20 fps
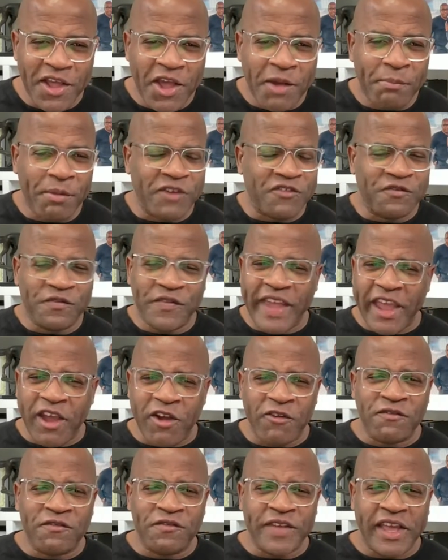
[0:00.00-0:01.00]
But fear
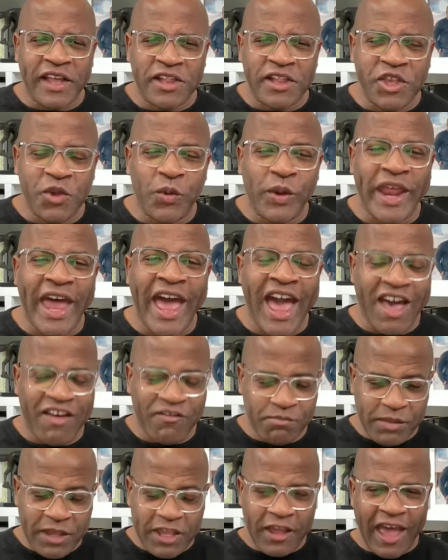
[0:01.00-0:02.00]
of failure would
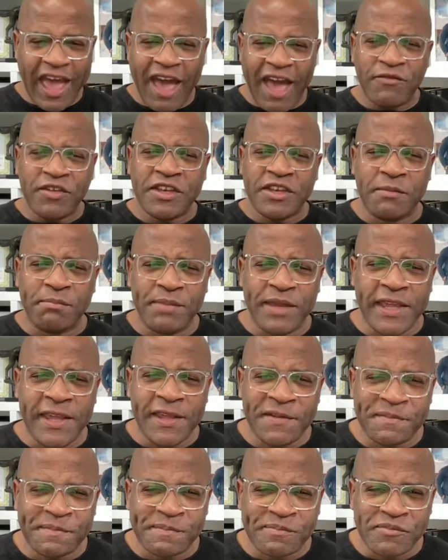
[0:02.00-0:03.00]
have it to
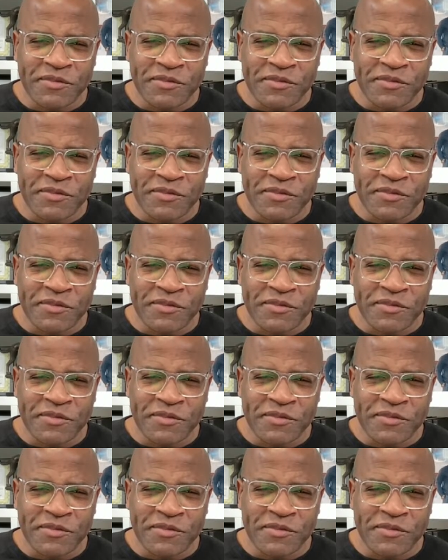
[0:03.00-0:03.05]
be